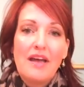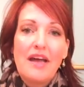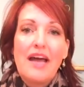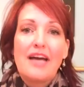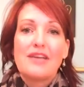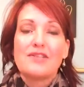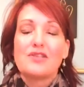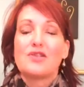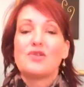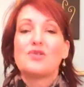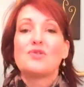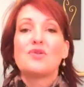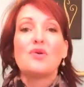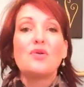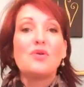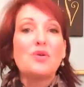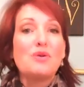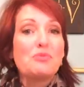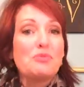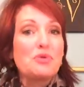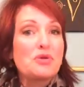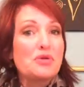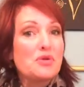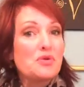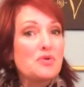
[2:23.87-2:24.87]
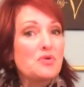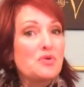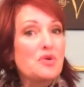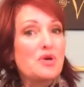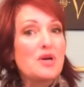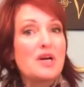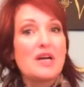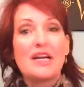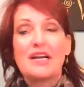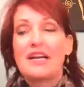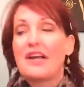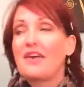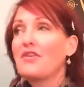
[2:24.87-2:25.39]
as a
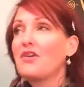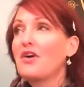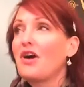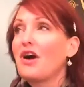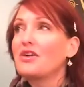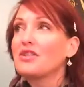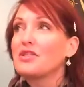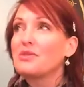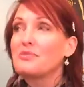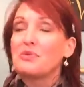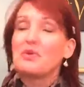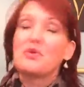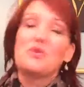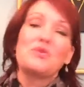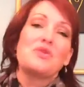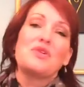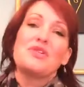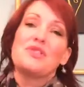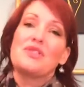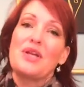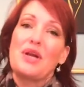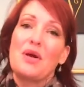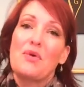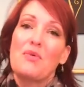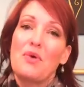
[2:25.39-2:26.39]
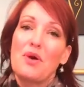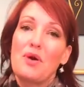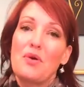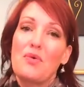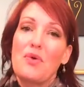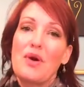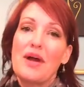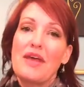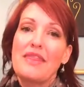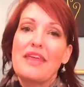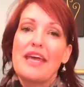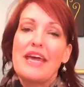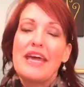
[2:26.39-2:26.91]
solopreneur and other entrepreneurs that I work
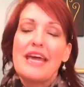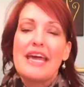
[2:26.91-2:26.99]
with,